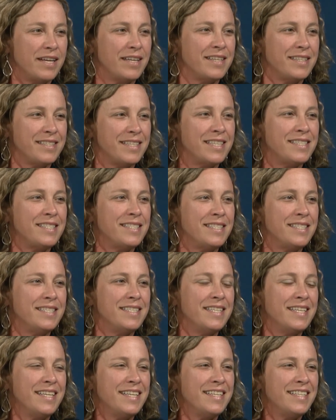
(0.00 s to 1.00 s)
And it, it,
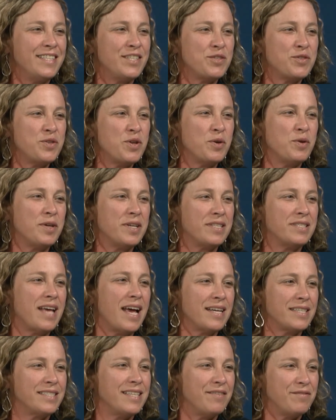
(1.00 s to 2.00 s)
there's no
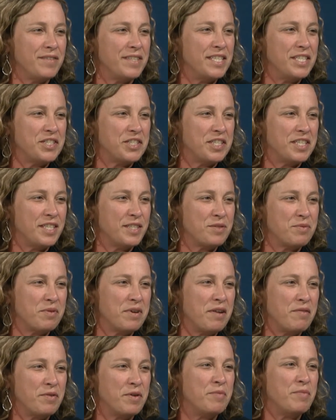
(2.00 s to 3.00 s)
exact definition; it's
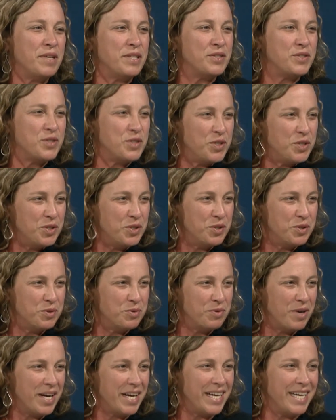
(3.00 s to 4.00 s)
whatever it means to you,
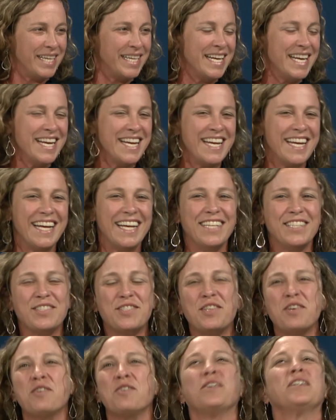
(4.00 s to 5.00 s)
right? right? And
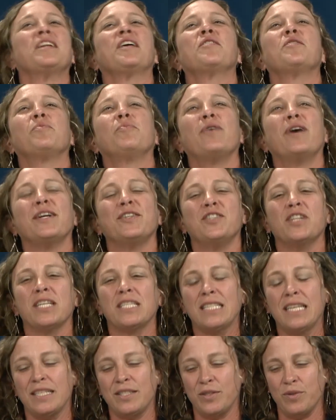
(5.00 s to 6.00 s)
so another project
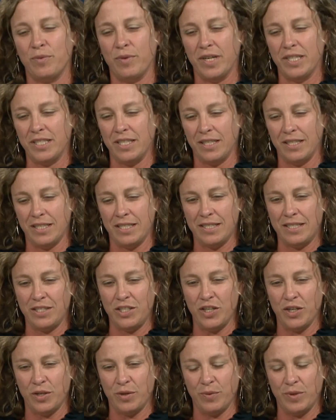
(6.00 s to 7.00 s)
Tessa worked on this
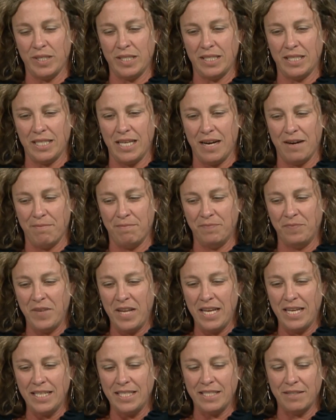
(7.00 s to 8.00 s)
year was um,
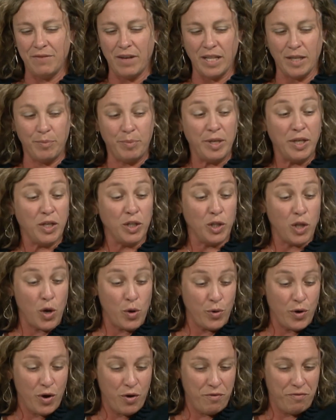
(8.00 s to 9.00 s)
developing a
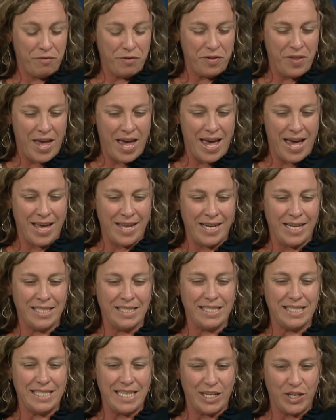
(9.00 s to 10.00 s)
logo for that and
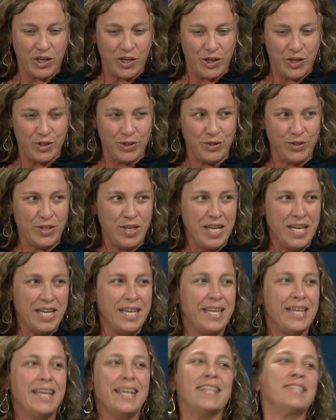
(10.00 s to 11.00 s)
stickers.
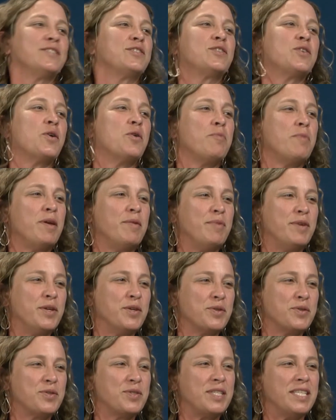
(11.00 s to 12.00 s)
And mm -hmm. so mm-hmm. maybe
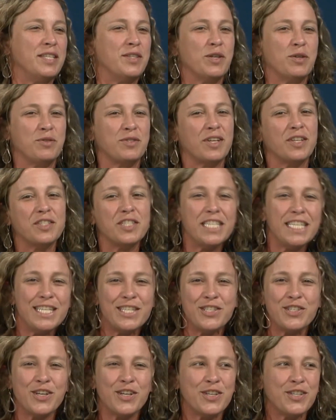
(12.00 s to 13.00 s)
you'll see those on
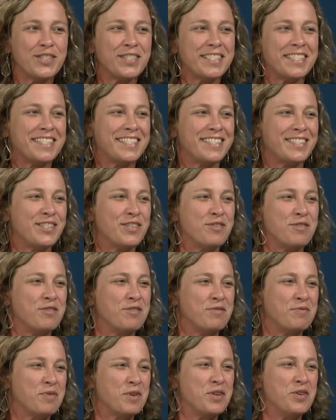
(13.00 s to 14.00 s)
T-shirts soon, mm
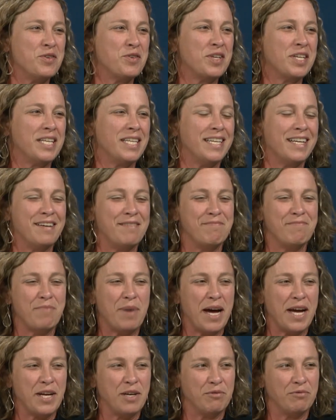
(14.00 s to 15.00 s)
-hmm. where you can um,
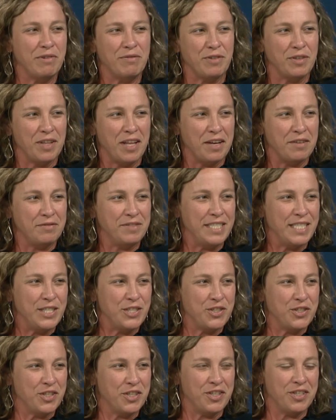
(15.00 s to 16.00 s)
buy a River Love
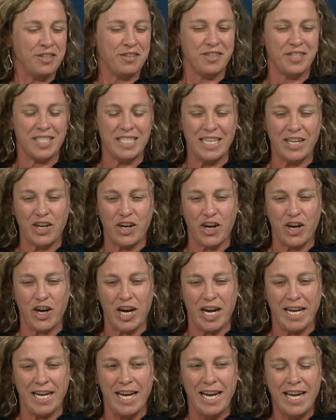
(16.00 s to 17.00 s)
T-shirt or sticker.
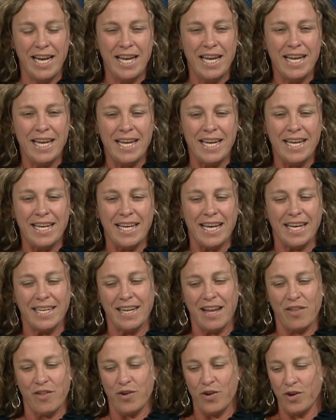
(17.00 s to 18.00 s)
And
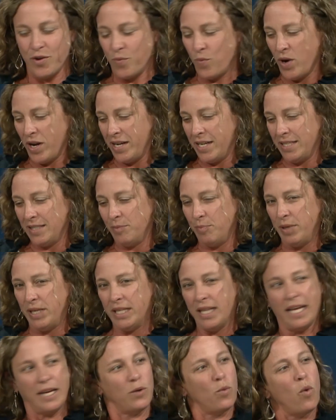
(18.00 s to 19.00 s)
another one is "Be
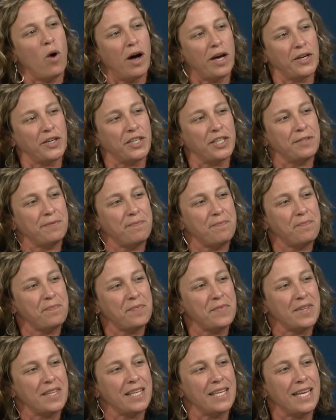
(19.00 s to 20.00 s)
Like Water."
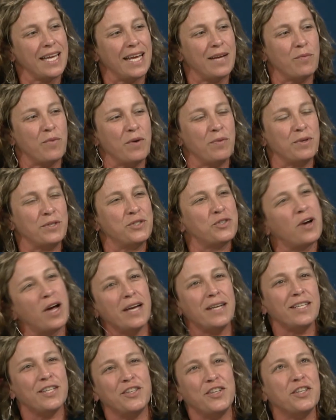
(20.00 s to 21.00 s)
Mm. And what we're
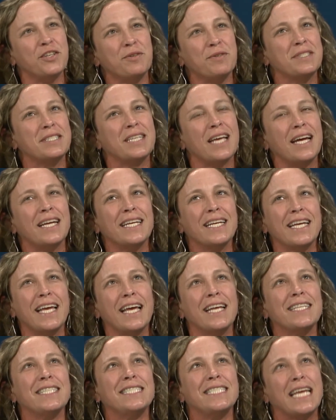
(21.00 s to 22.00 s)
trying to do is kind of
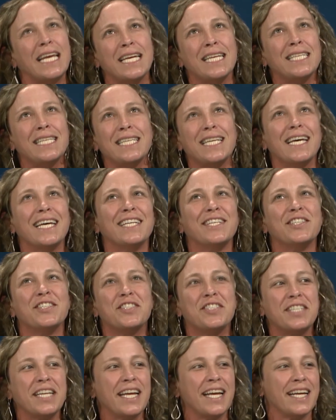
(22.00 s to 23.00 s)
get Dayton to
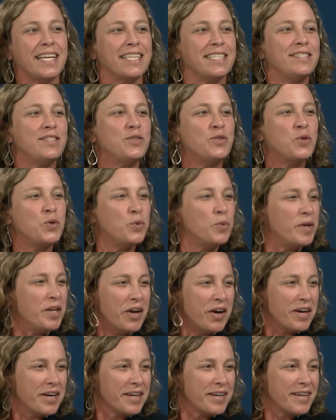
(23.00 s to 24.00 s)
understand this is who we
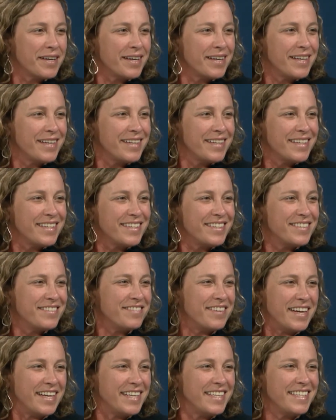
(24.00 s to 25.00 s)
are. Right.
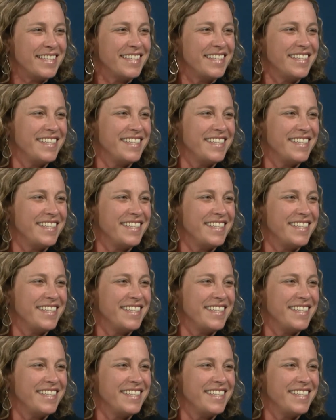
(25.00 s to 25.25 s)
Right.